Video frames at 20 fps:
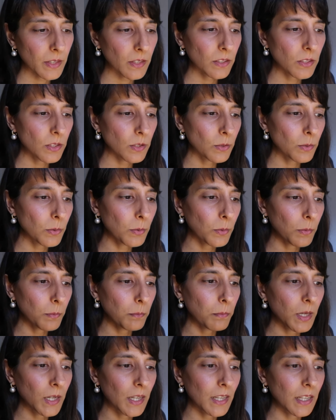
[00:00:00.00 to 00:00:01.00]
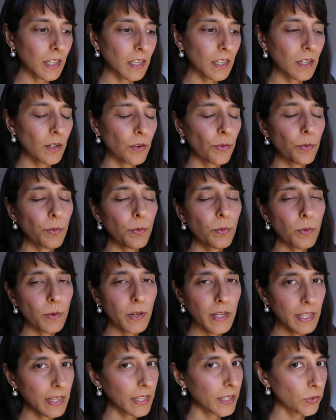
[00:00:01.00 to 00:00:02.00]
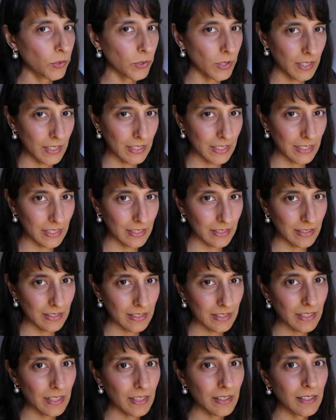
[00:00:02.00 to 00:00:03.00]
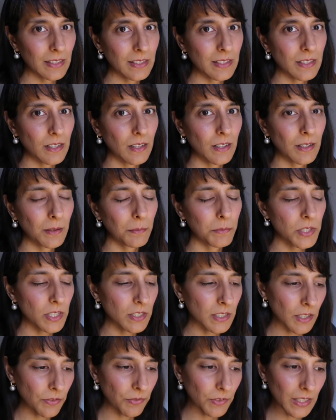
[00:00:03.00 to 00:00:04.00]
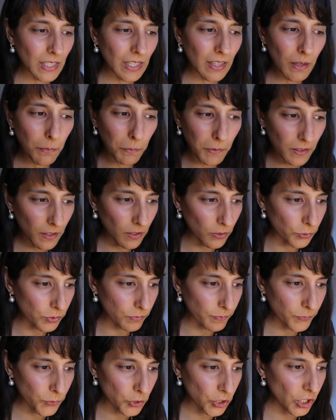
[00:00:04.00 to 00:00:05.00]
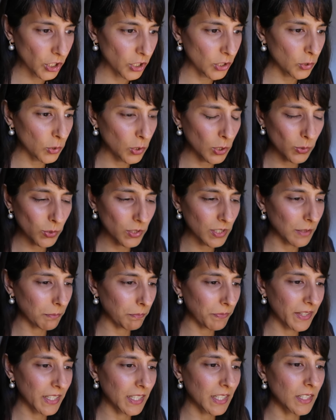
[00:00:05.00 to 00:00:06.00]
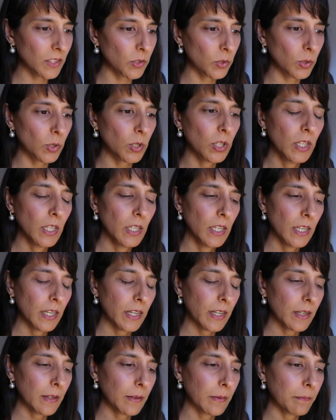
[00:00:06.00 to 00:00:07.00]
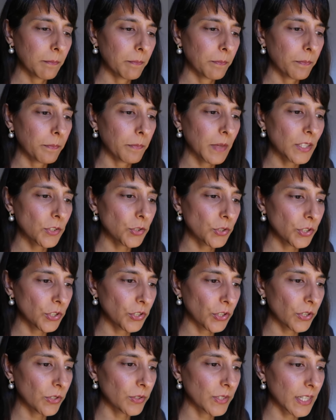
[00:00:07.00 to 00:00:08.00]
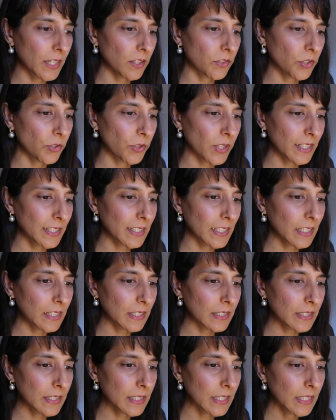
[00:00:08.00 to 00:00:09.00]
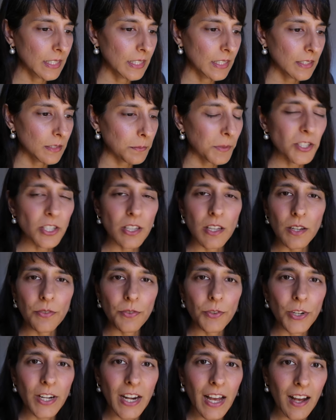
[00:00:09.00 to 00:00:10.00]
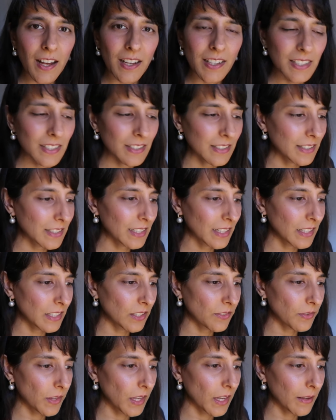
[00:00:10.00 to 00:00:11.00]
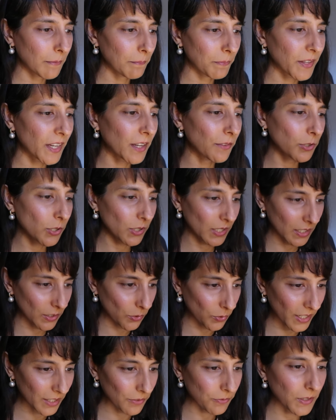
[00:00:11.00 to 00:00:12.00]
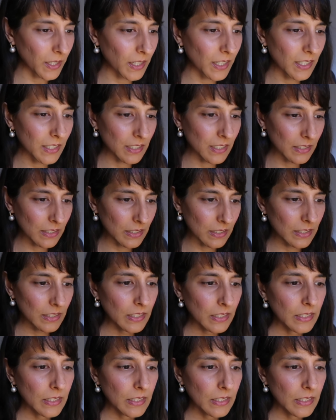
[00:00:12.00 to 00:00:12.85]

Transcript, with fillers: You might get really good ideas at this time. So definitely keep a little journal or something, or um, make sure you note down your ideas, especially if you're an artist, any of that. Yeah, I've got here, great for artists.